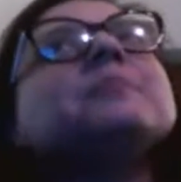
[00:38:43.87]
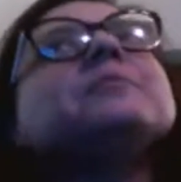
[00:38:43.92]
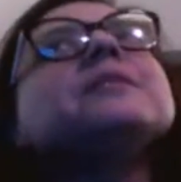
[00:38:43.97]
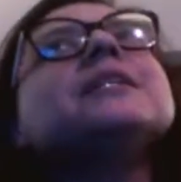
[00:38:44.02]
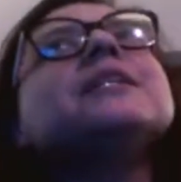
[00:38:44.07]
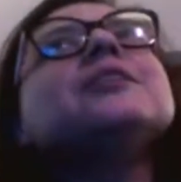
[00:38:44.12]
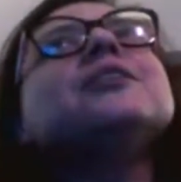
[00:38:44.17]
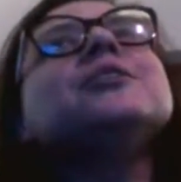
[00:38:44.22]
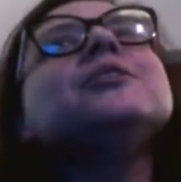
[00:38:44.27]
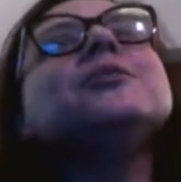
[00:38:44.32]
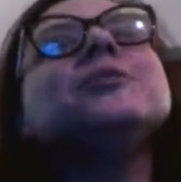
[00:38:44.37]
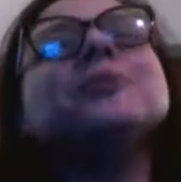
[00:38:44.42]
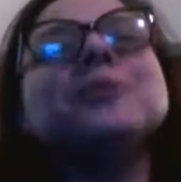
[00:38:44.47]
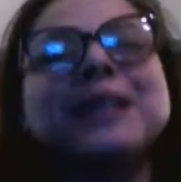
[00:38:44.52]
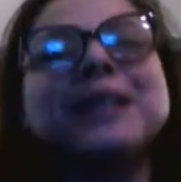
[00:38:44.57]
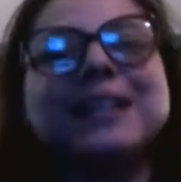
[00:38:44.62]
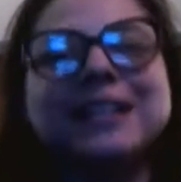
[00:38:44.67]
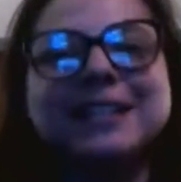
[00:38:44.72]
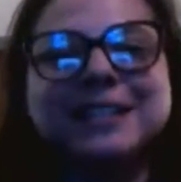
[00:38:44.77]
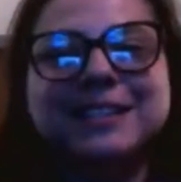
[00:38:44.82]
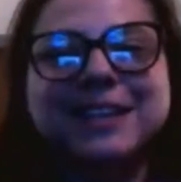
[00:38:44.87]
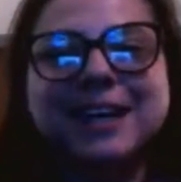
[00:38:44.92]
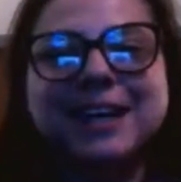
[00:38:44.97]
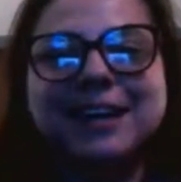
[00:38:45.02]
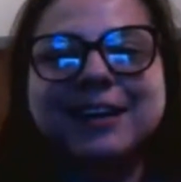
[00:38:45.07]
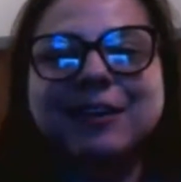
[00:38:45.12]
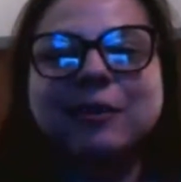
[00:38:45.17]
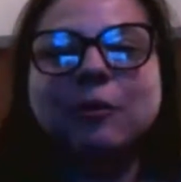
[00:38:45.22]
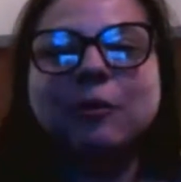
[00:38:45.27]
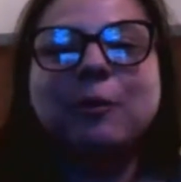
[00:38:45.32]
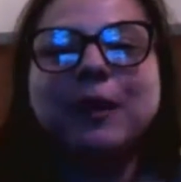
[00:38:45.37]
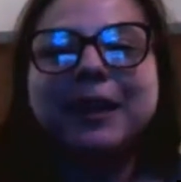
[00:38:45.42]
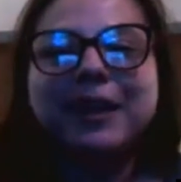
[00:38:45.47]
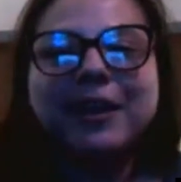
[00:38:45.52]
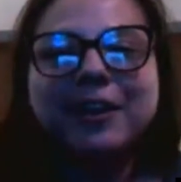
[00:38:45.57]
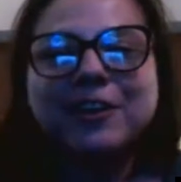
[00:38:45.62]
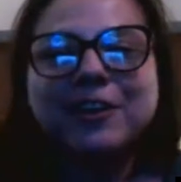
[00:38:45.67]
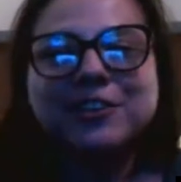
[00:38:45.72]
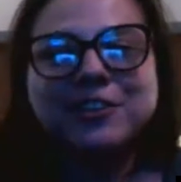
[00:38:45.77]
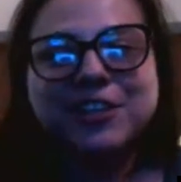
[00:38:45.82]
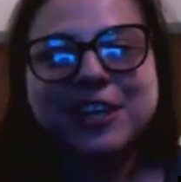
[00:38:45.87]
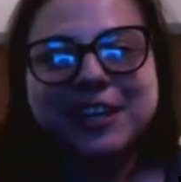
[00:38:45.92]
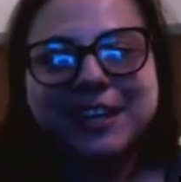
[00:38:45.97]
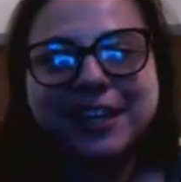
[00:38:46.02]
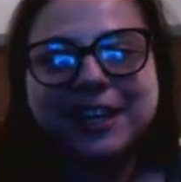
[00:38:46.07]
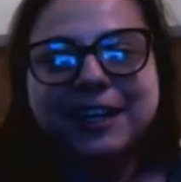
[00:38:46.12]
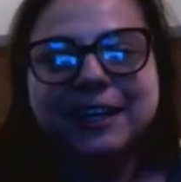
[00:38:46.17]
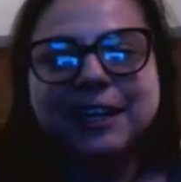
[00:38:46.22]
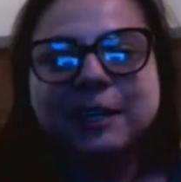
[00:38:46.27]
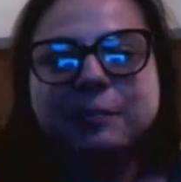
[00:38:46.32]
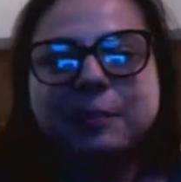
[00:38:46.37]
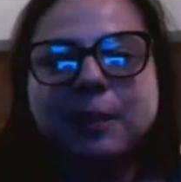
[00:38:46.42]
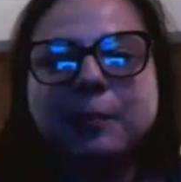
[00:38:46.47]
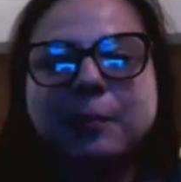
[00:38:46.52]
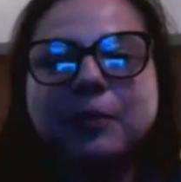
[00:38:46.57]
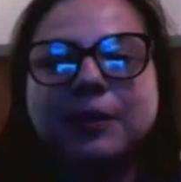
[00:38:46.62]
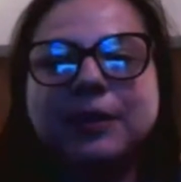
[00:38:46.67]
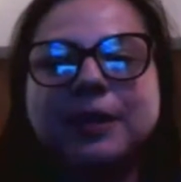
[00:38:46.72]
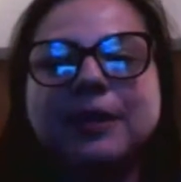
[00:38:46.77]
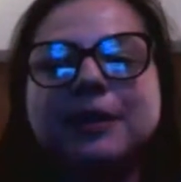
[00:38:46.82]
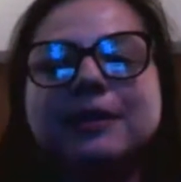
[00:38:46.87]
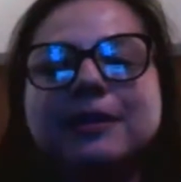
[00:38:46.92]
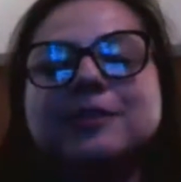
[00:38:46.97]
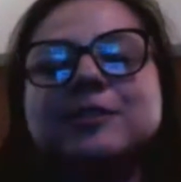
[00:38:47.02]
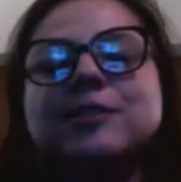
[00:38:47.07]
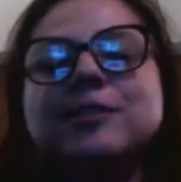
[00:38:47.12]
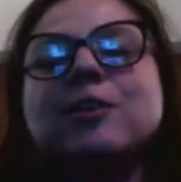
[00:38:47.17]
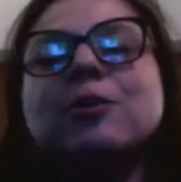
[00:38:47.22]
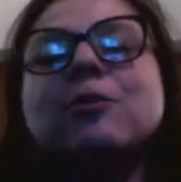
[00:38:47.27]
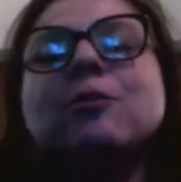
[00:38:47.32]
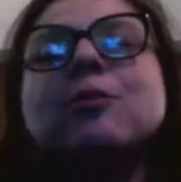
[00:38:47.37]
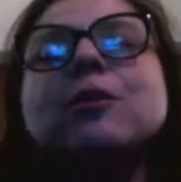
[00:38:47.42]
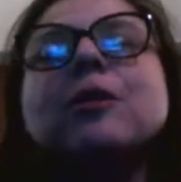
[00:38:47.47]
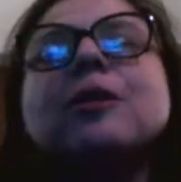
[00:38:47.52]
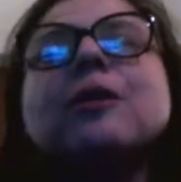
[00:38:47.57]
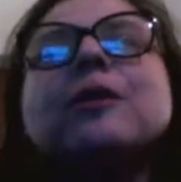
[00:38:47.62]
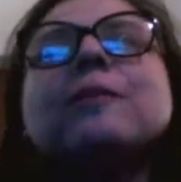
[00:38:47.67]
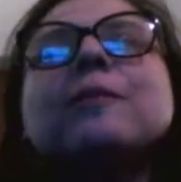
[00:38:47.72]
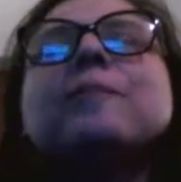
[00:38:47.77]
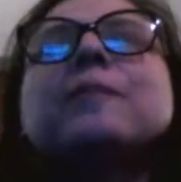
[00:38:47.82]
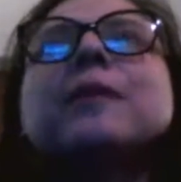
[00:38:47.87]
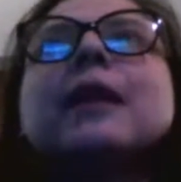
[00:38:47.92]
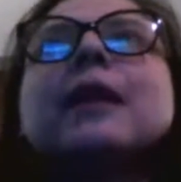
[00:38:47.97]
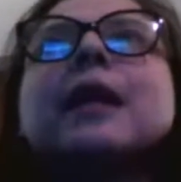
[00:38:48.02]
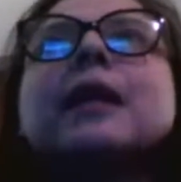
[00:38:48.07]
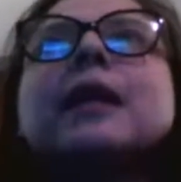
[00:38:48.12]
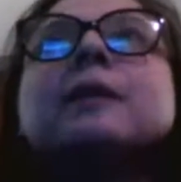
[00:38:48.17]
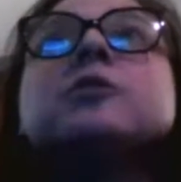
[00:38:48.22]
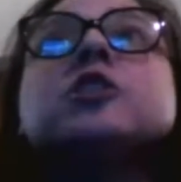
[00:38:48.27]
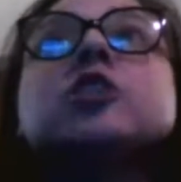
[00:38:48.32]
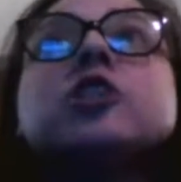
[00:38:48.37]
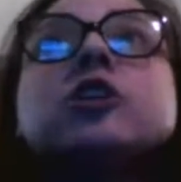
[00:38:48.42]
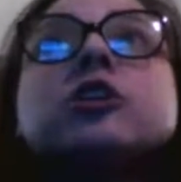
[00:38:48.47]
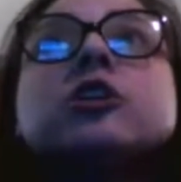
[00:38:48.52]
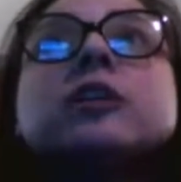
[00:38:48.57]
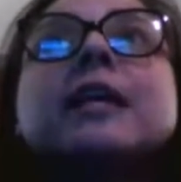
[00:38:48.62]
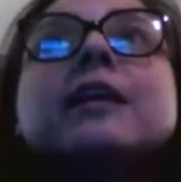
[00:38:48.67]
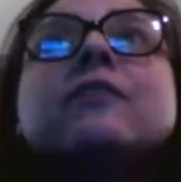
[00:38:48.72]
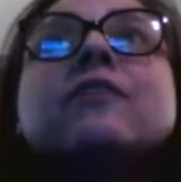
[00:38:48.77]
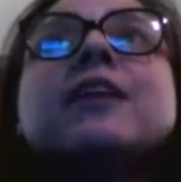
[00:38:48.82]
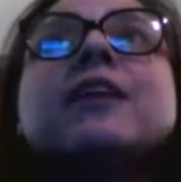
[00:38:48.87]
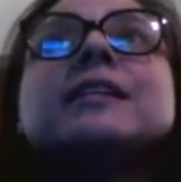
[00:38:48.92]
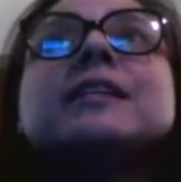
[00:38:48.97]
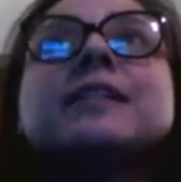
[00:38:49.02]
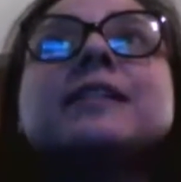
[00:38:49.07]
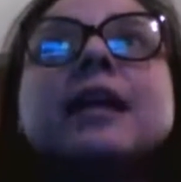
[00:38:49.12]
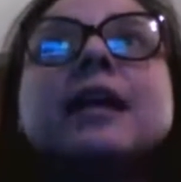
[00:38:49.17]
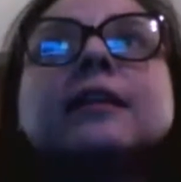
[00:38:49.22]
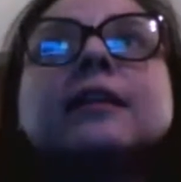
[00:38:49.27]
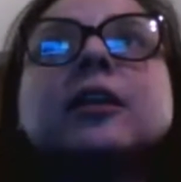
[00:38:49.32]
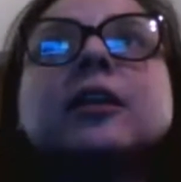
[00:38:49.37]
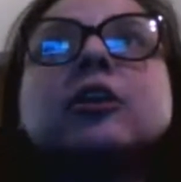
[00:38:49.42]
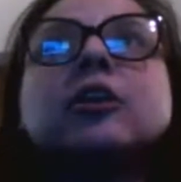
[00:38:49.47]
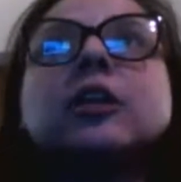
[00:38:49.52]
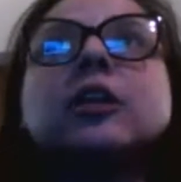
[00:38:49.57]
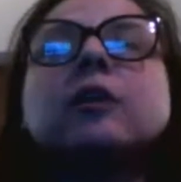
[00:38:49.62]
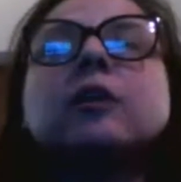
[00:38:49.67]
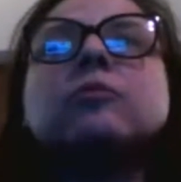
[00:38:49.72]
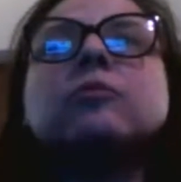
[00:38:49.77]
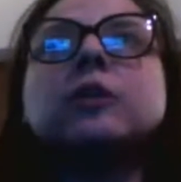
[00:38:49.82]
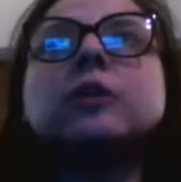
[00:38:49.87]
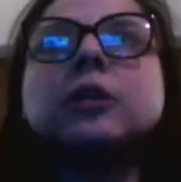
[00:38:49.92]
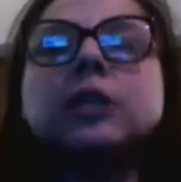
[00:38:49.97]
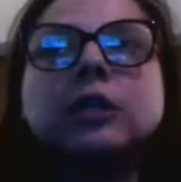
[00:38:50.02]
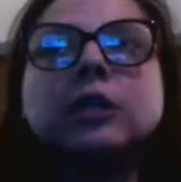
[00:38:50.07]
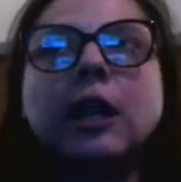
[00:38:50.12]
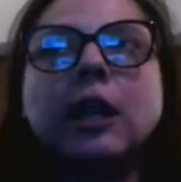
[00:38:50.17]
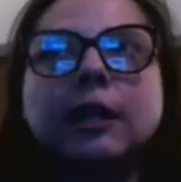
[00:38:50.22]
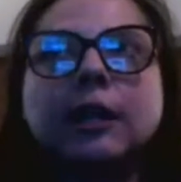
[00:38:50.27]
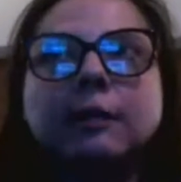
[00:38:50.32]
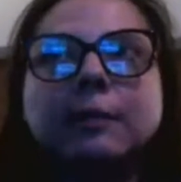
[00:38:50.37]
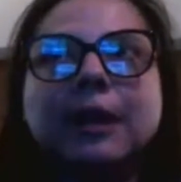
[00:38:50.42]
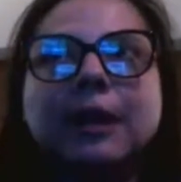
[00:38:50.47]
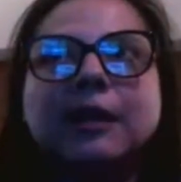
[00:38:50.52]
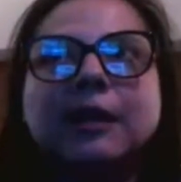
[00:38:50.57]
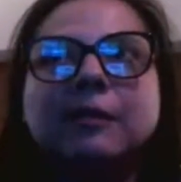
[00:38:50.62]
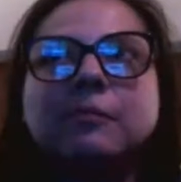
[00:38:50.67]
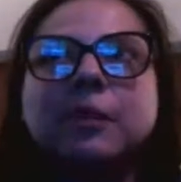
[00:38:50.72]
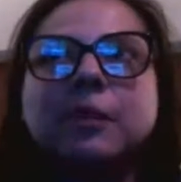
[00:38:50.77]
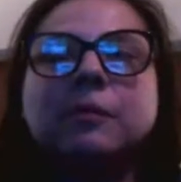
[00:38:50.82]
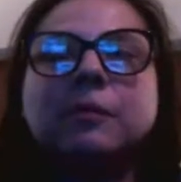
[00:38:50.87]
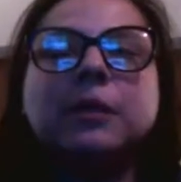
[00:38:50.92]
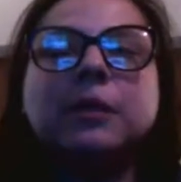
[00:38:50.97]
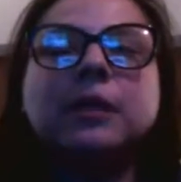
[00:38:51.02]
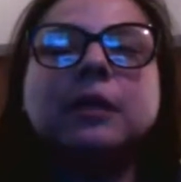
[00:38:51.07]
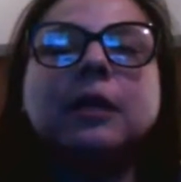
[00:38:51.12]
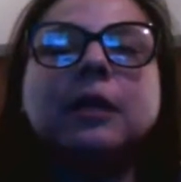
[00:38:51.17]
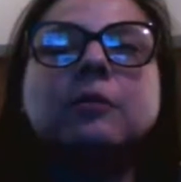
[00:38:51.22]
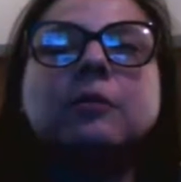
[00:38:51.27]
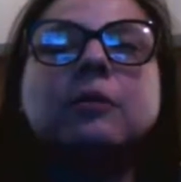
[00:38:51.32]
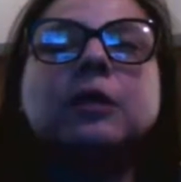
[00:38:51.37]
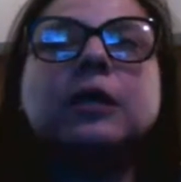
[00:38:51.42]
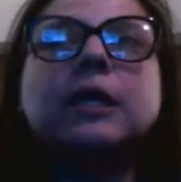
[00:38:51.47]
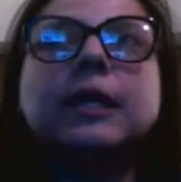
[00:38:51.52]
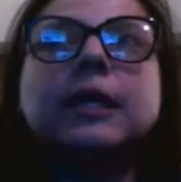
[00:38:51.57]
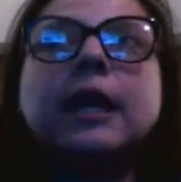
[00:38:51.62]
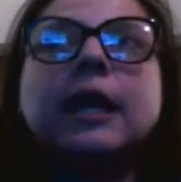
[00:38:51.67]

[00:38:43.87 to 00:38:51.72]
I do. And it's like, oh my gosh, I can't keep up with it. And so, and I'm sure that if I sat there and I really thought about it, maybe it would connect.